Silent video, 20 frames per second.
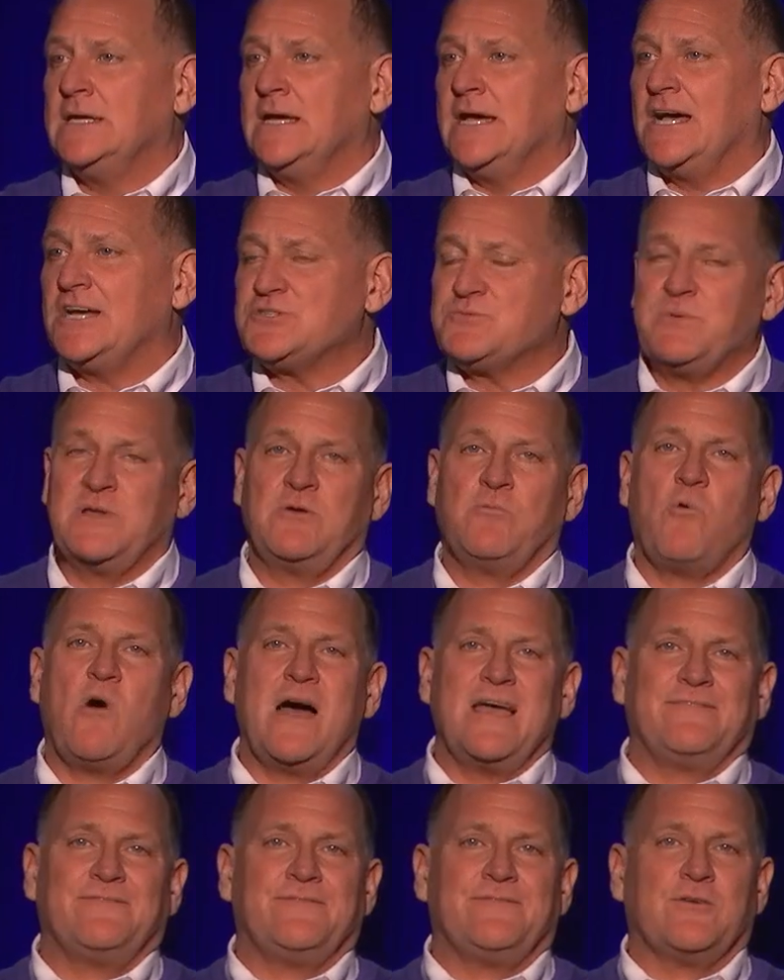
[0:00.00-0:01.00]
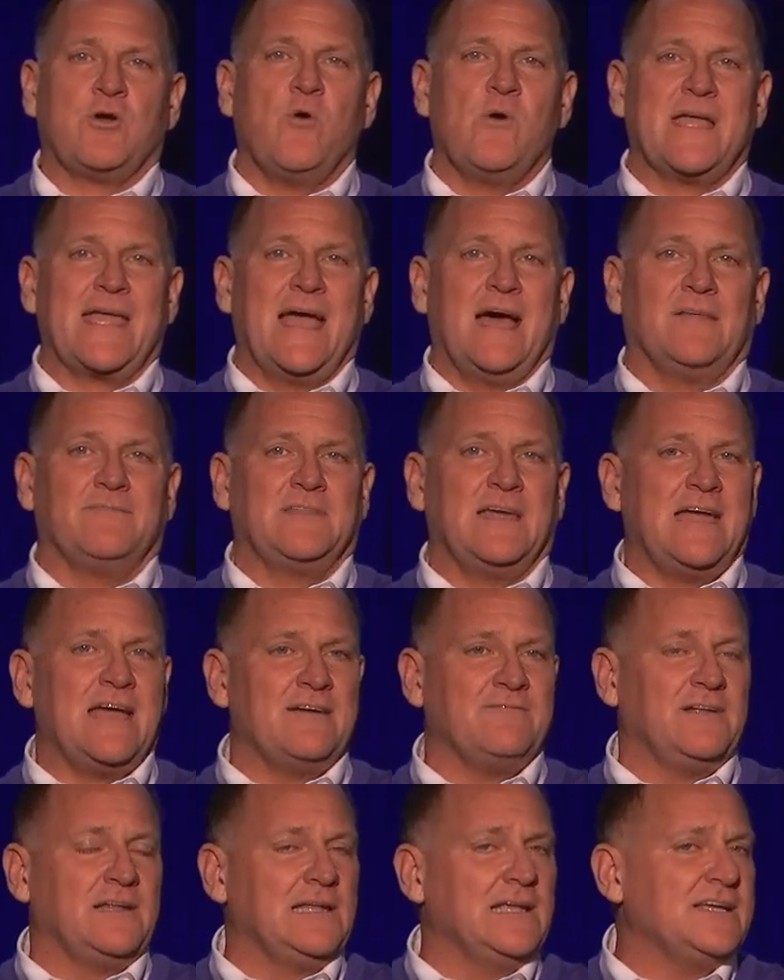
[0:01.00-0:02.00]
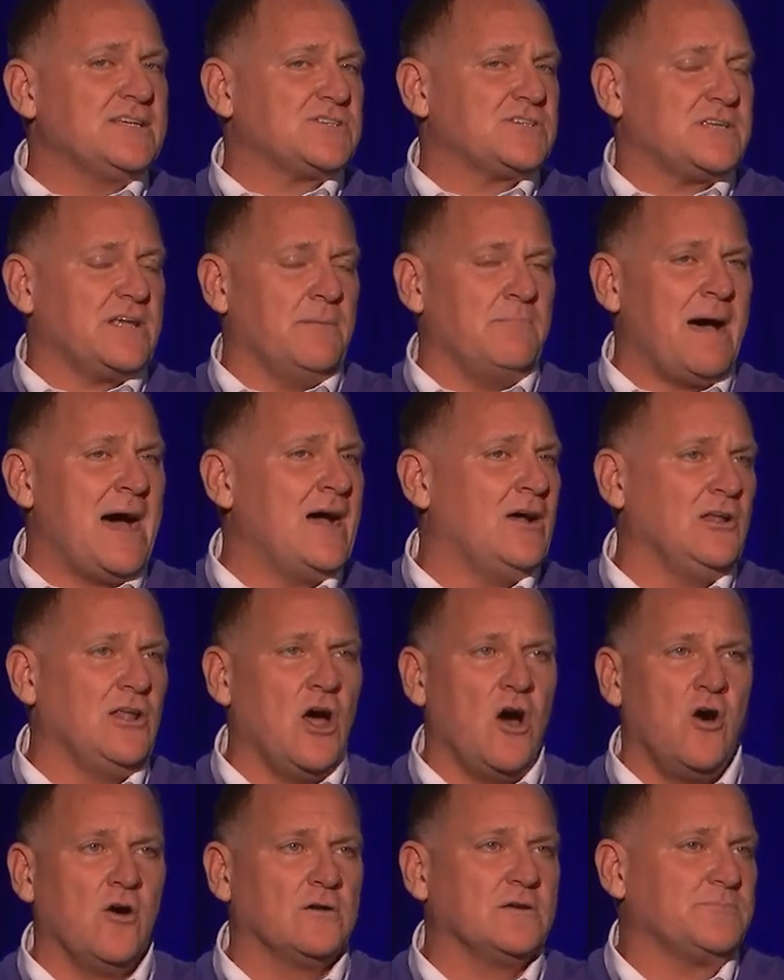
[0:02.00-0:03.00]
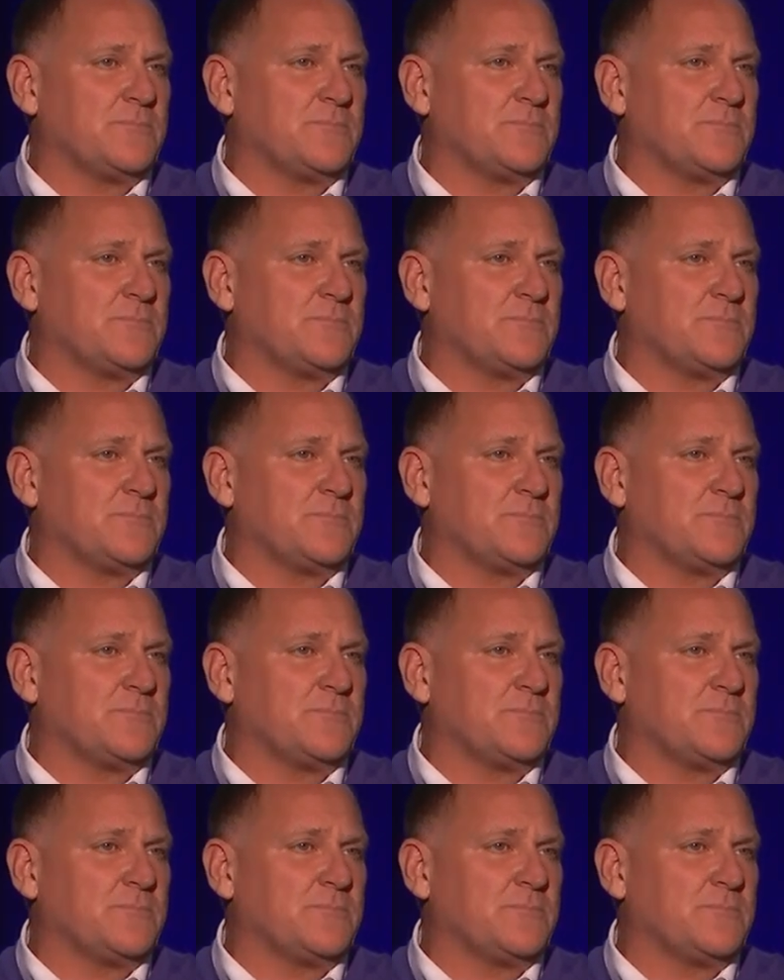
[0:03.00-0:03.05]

Husband and wife going out, they have a list a mile long.